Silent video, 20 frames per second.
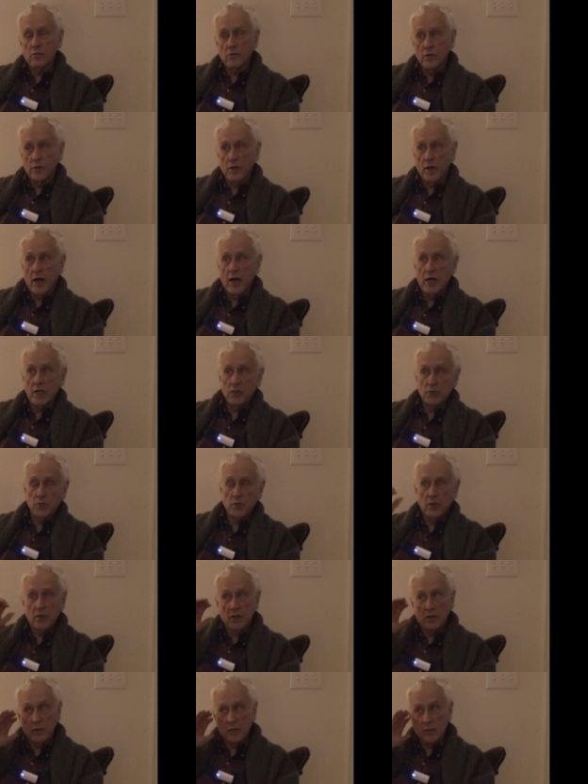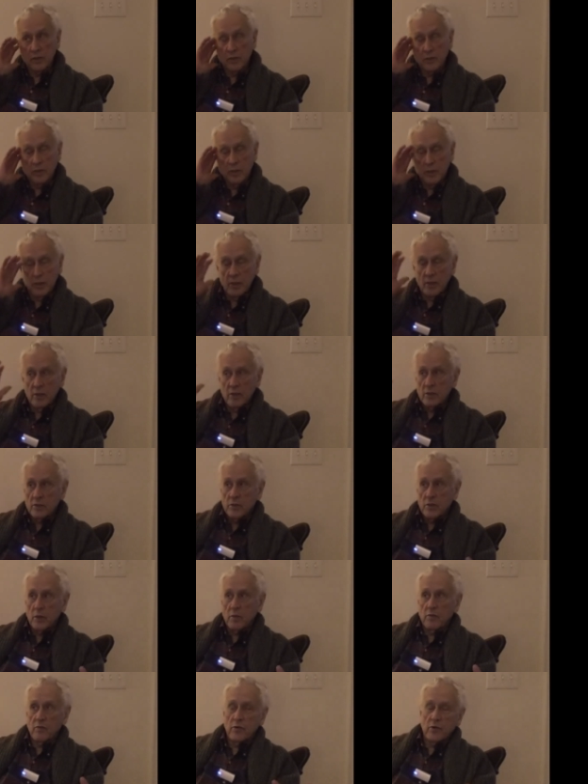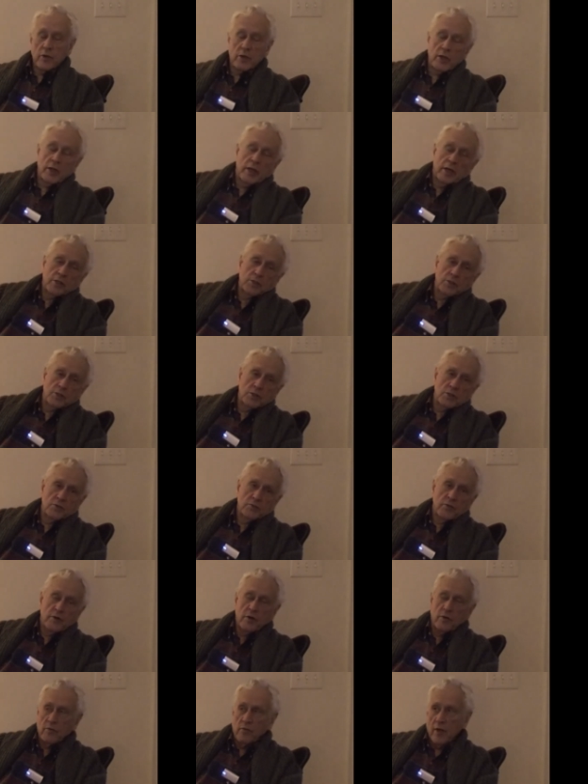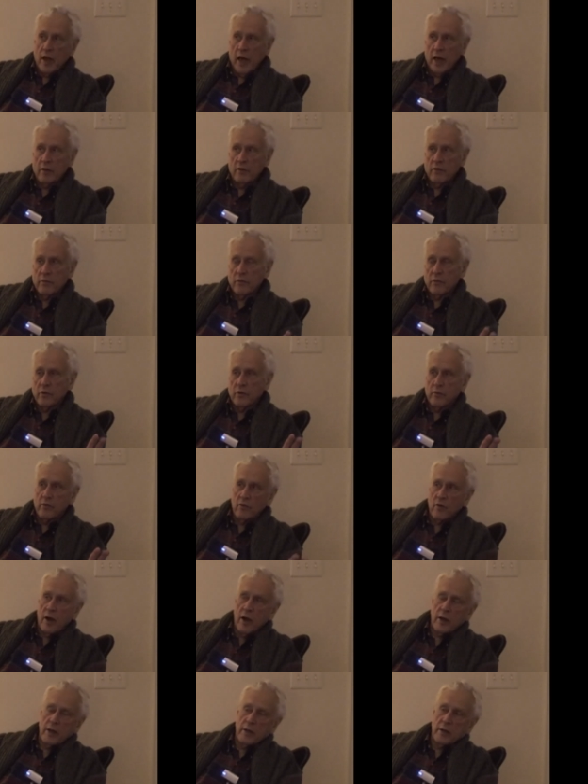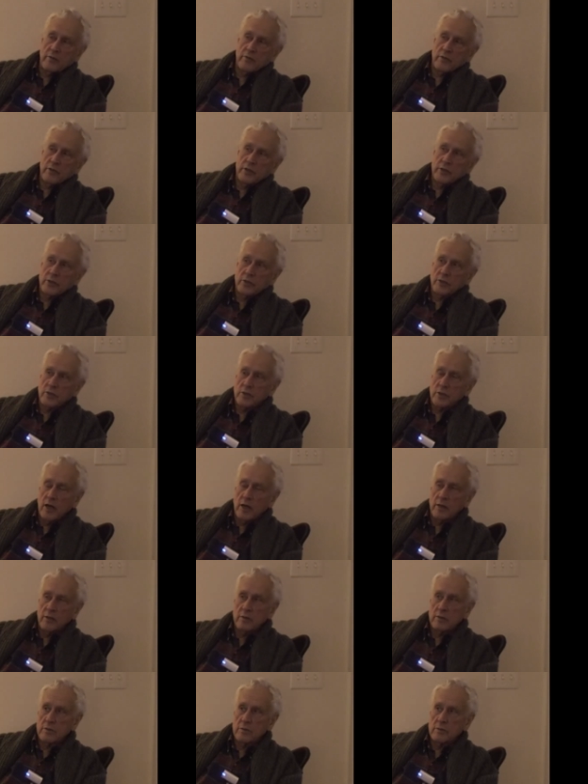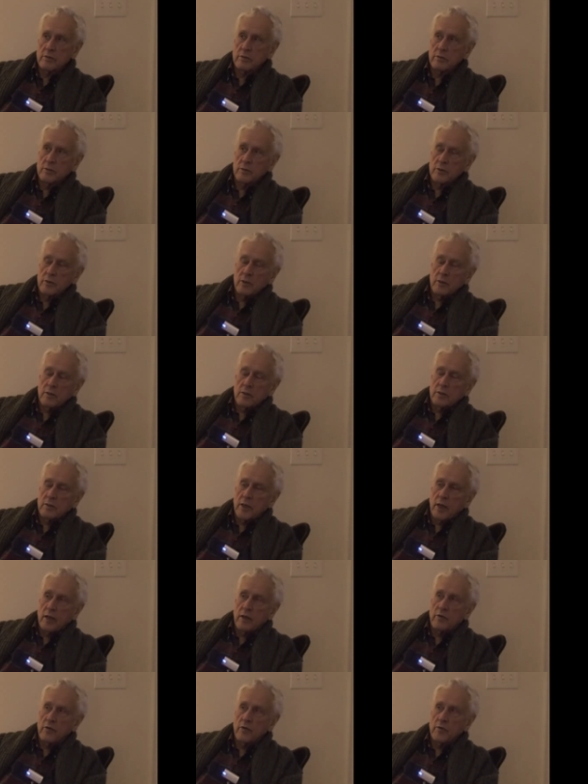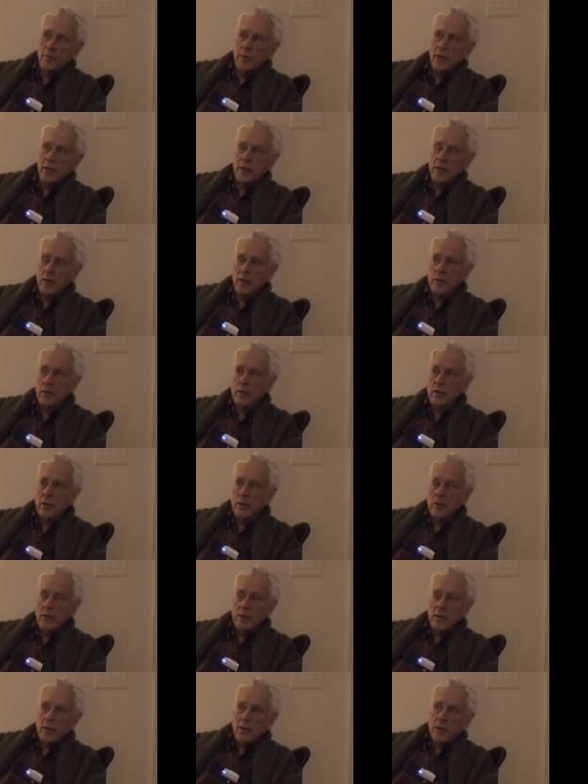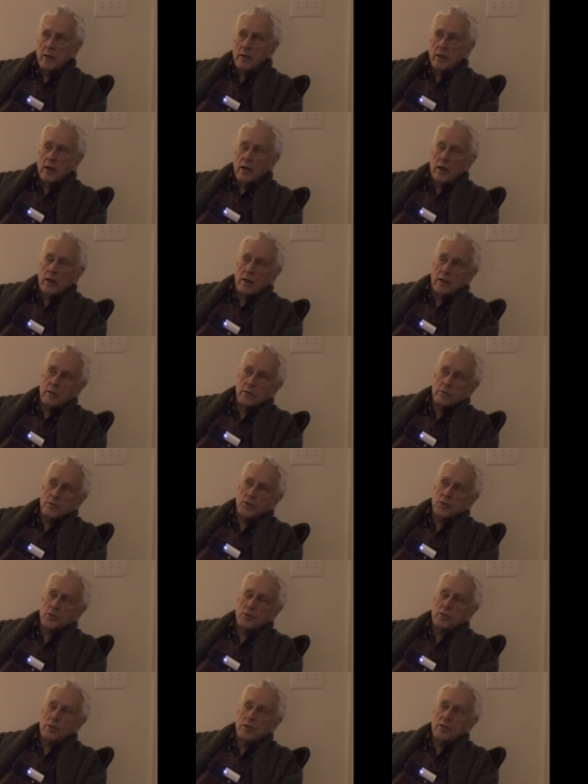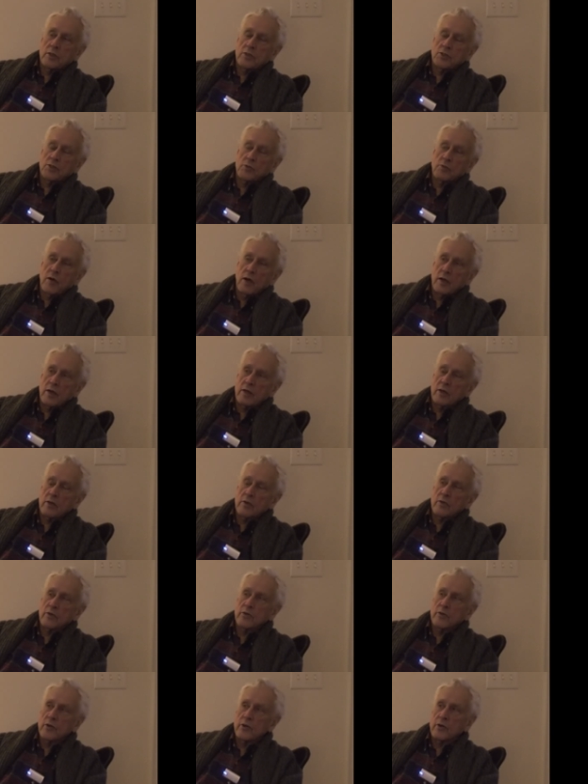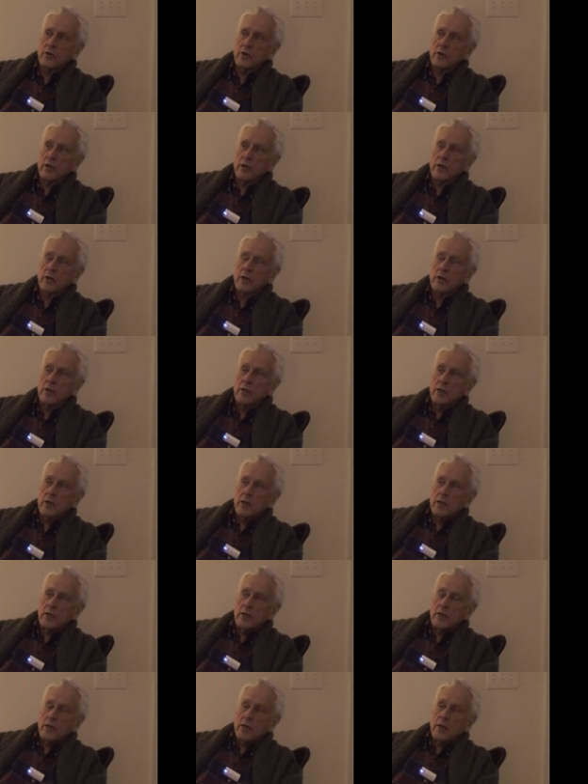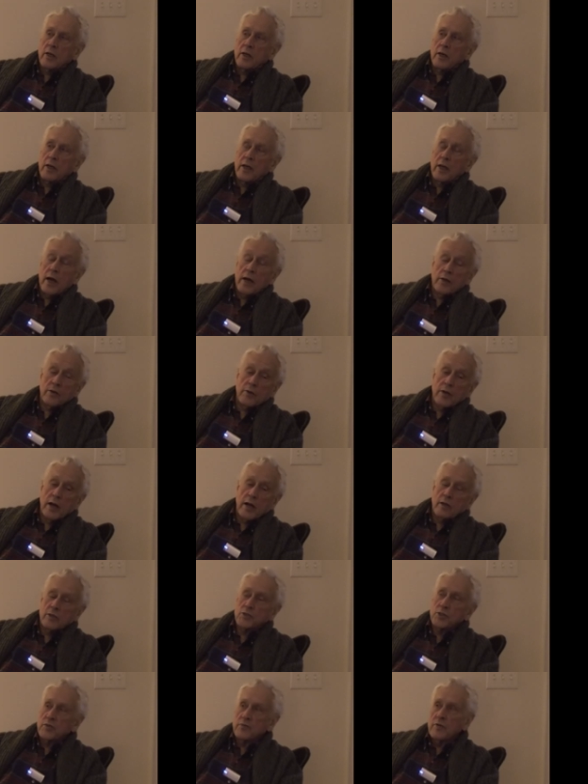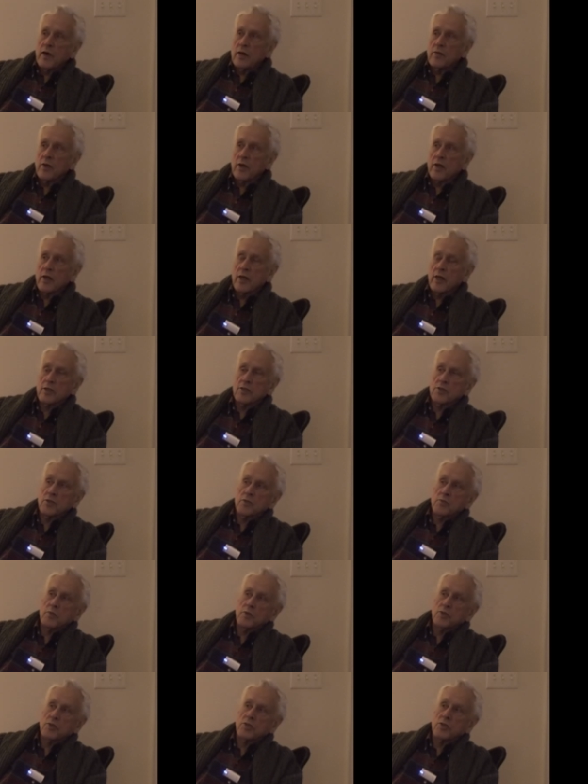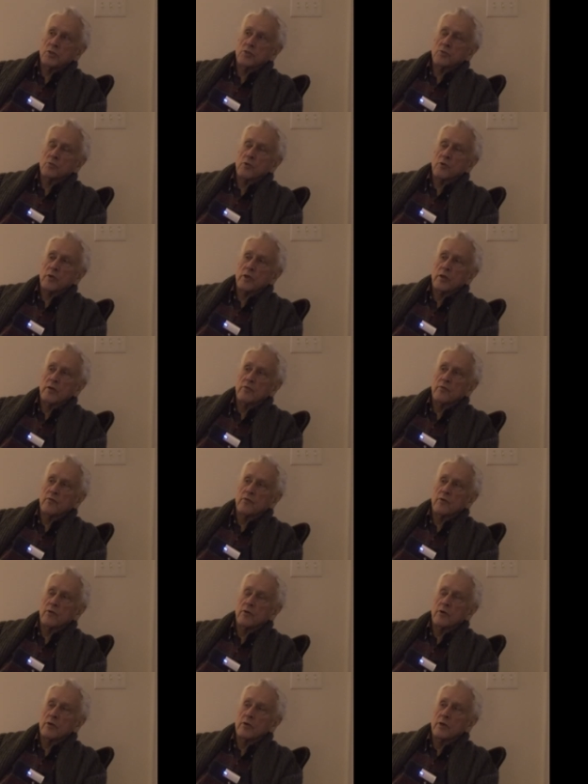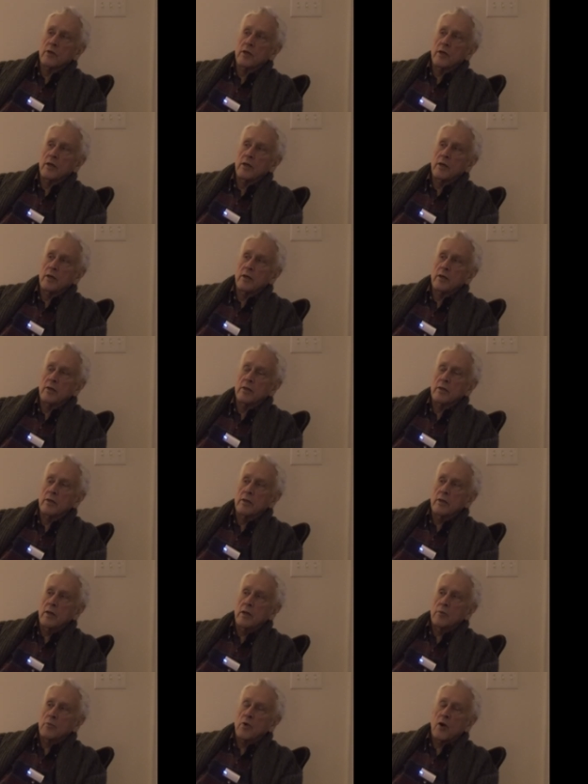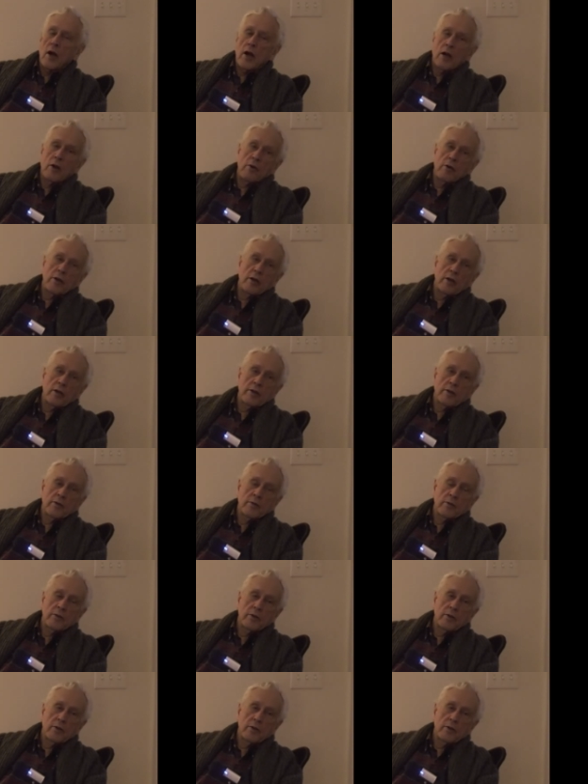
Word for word: with the hospital, and some of her connections fell flat for a variety of reasons, not, not of her making. Mm-hmm. Uh, she, and she wanted to go to New York, and I don't know how she found the connections, but she's working for a uh, priory